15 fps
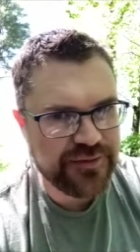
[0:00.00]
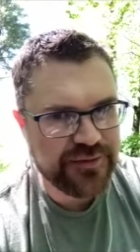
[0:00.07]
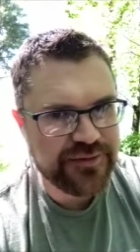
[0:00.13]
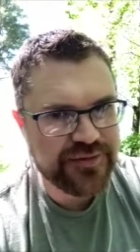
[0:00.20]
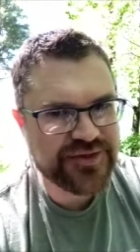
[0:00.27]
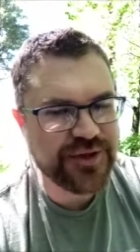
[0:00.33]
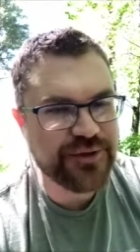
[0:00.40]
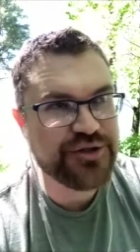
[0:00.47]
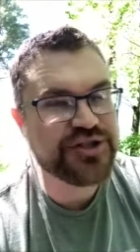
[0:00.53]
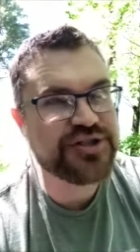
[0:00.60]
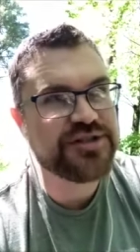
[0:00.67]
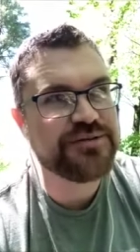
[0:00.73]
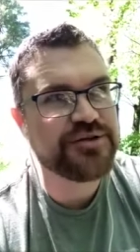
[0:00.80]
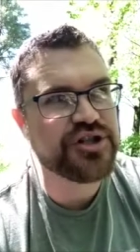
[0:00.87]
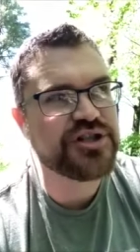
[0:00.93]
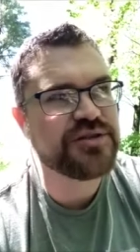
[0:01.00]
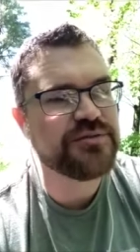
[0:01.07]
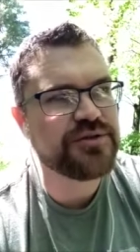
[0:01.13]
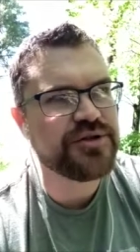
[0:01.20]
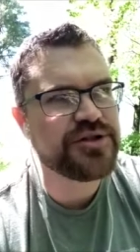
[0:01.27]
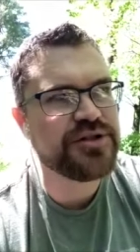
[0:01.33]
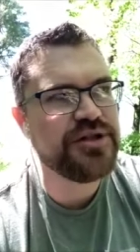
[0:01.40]
So just just
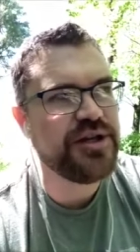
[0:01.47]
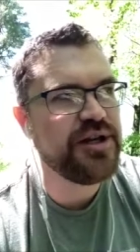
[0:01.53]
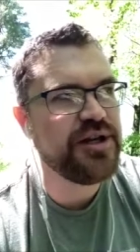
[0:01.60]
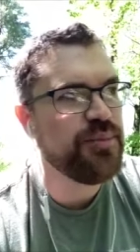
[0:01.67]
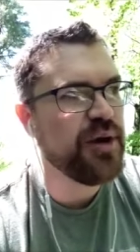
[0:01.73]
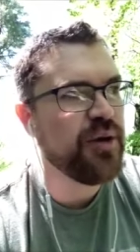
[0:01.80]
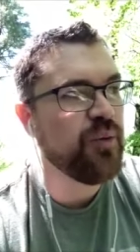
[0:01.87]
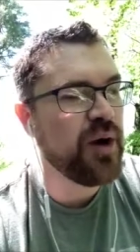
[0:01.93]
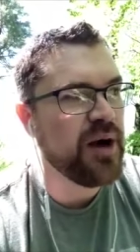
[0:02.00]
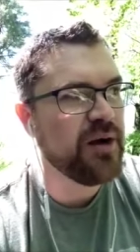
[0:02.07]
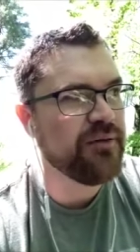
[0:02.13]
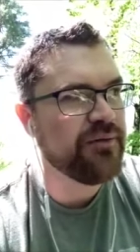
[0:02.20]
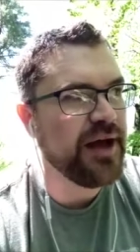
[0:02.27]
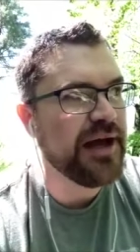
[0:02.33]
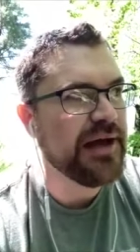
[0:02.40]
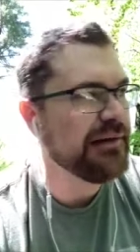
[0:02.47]
just you need to be aware of that.